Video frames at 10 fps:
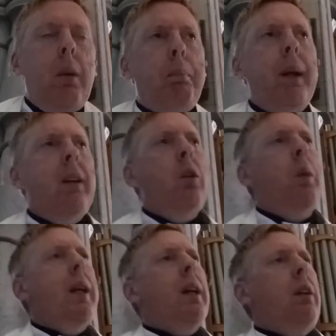The best
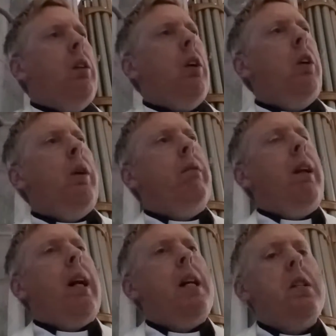we can do in
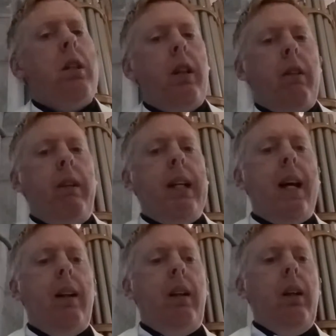relation to the
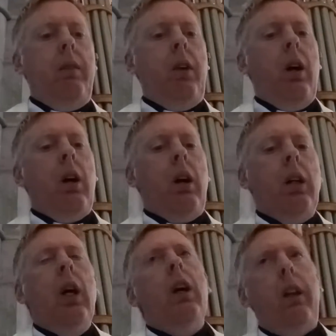reality of
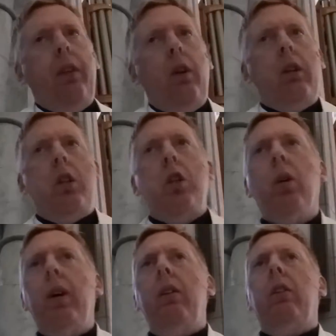God is through the
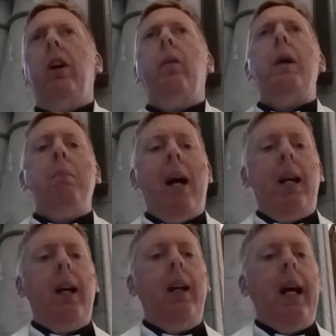choices that we
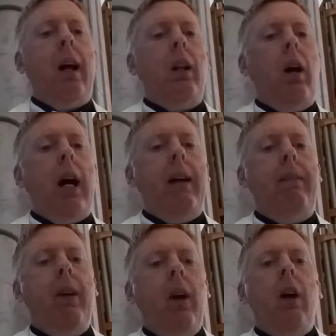make in our life,
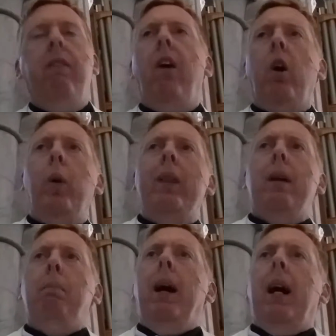following
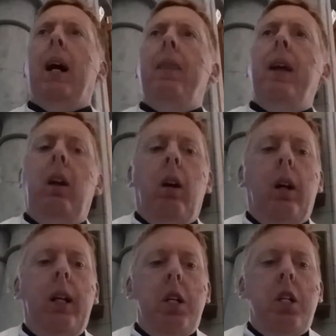the path that
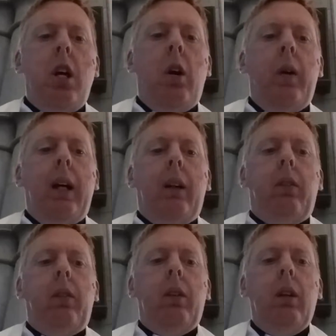God has shown
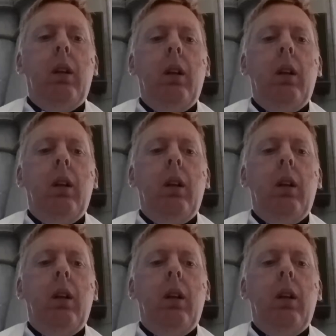us.